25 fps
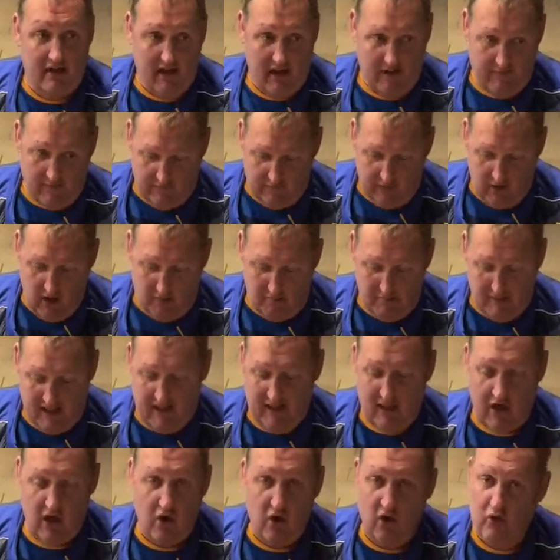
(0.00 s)
If you've not
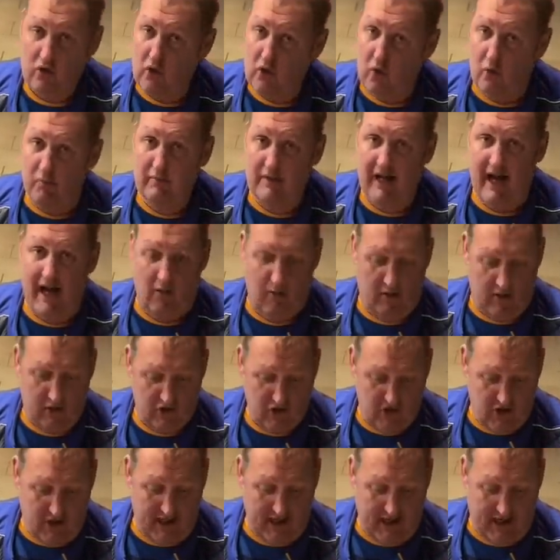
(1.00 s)
been, come down,
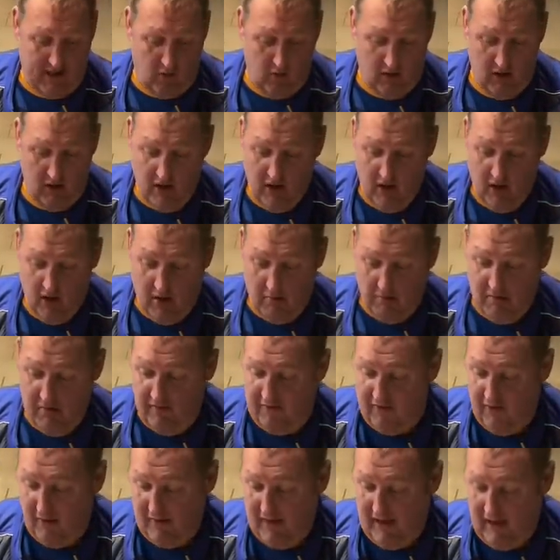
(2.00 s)
try it out. But
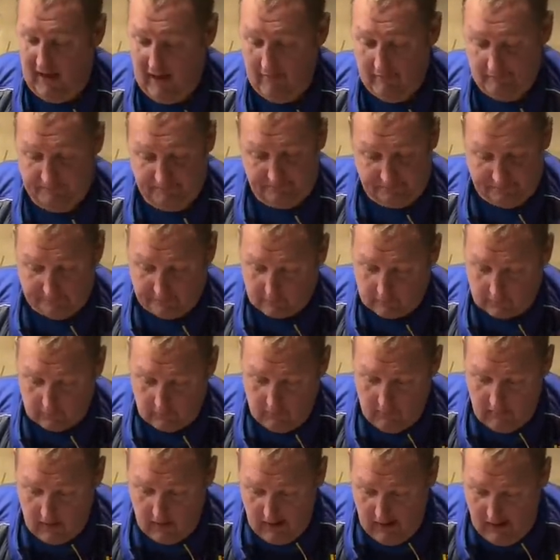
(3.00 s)
for me,
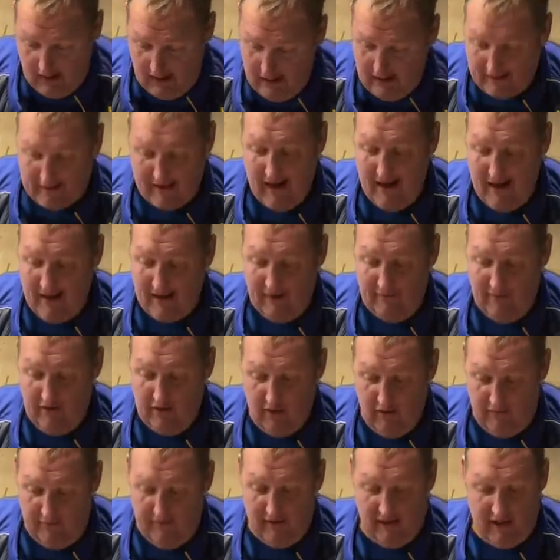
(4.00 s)
I can't give it
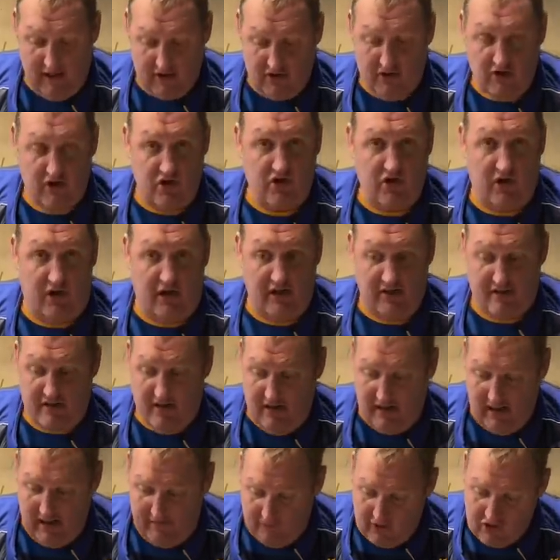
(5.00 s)
nothing less than a solid
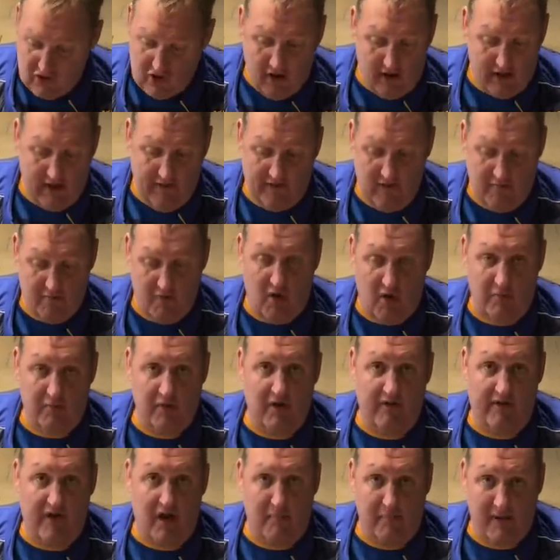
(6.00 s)
10. I've enjoyed every moment
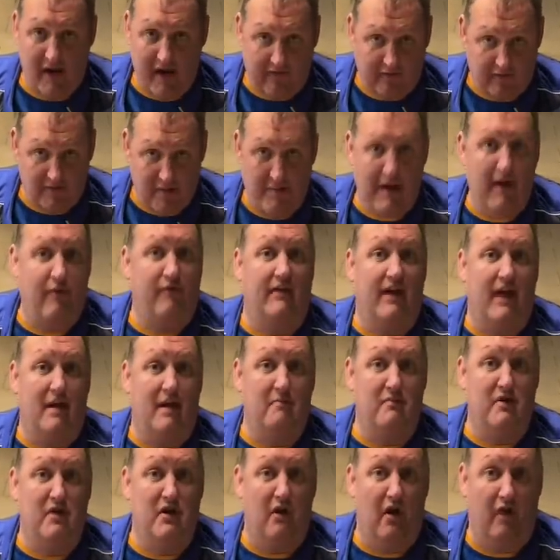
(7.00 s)
of it, apart from my mouth getting
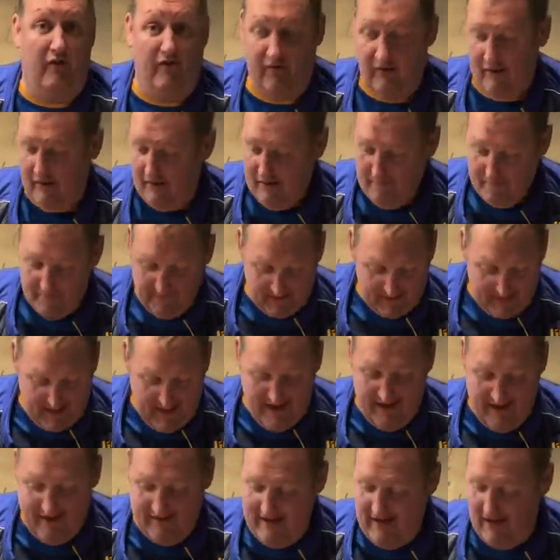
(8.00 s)
burnt off.
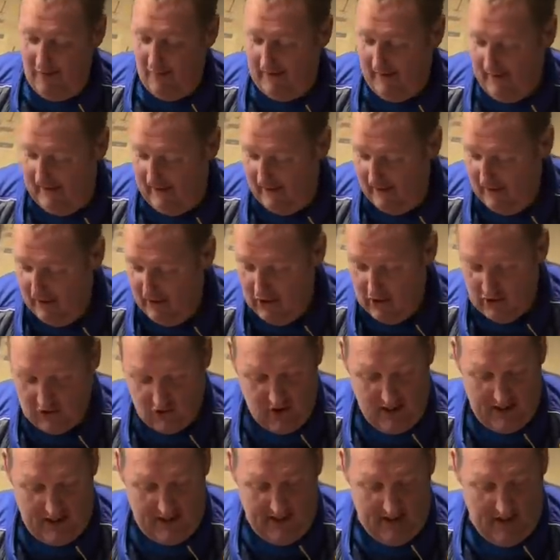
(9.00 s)
Get down here.
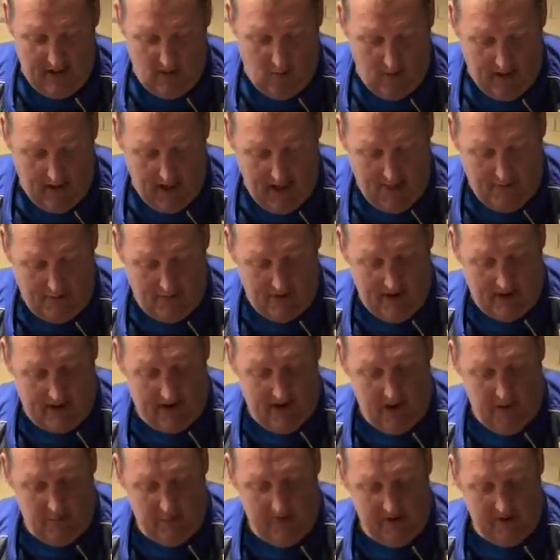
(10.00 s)
Try it out. I'm
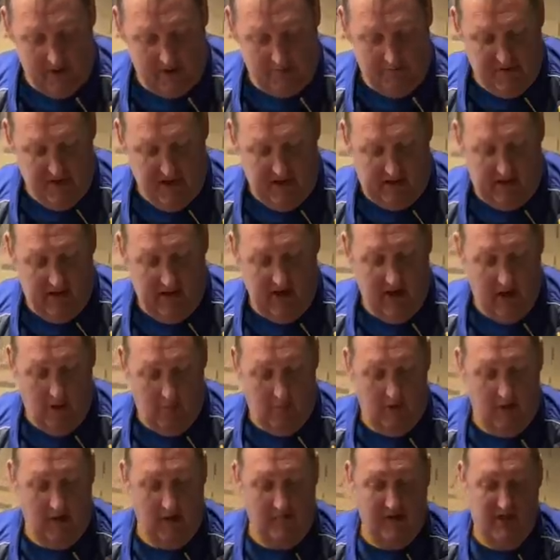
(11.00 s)
cracking on with this burger, and
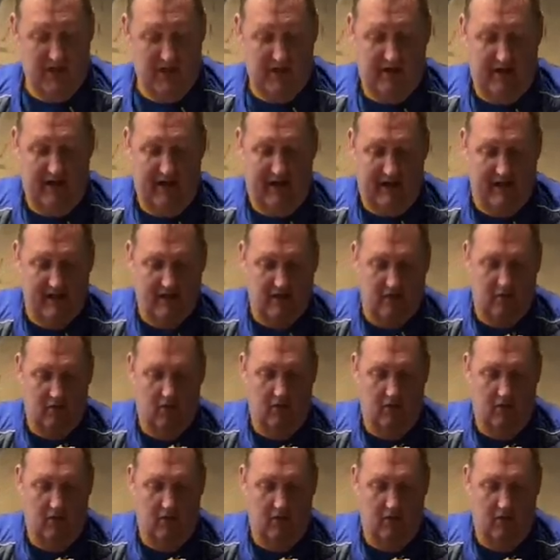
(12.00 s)
what a burger it is.